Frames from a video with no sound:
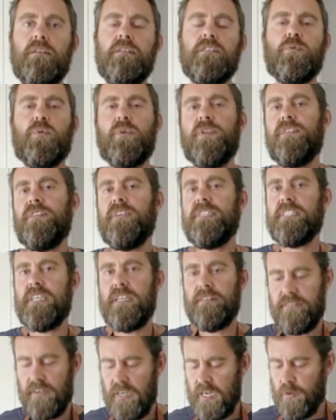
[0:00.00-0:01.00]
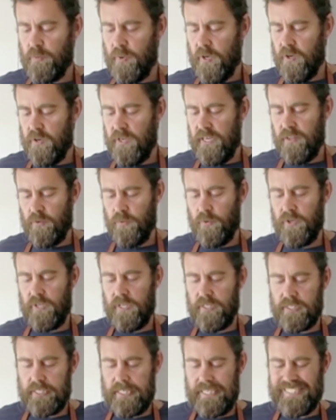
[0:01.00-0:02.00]
So one of the things that I find in my own leatherwork
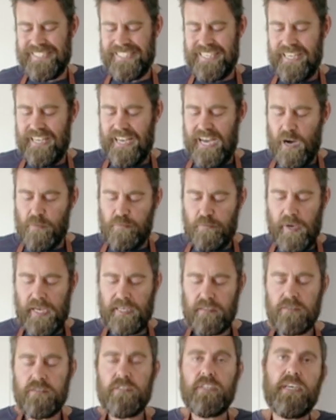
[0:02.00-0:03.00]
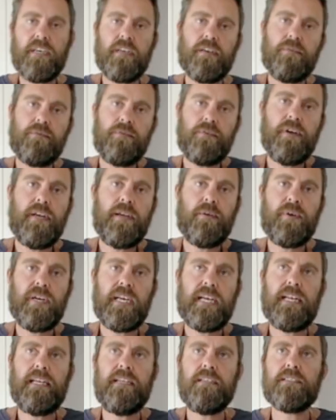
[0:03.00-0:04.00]
is that I battle to get a
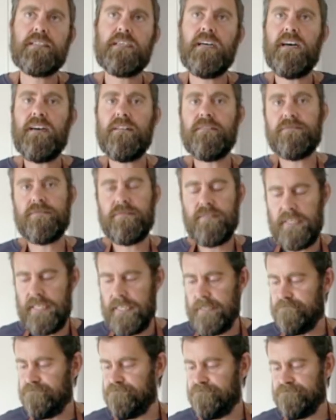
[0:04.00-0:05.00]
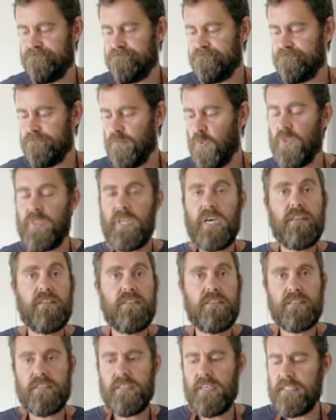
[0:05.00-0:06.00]
really clean scarf with the other
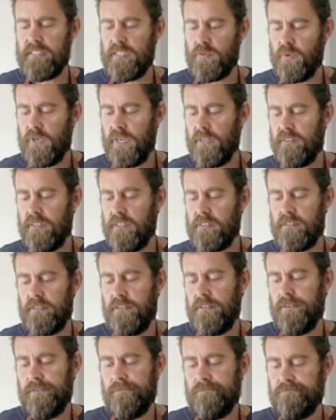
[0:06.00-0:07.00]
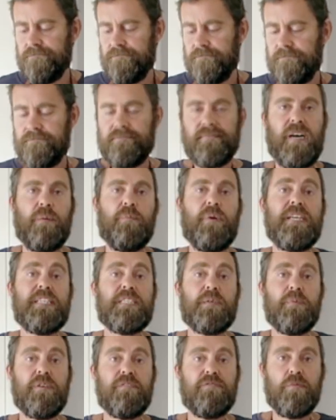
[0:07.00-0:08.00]
designs that were out there. So I made
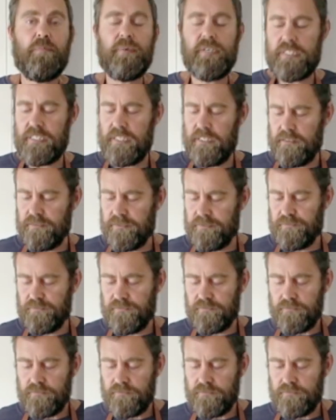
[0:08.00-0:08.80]
something for myself.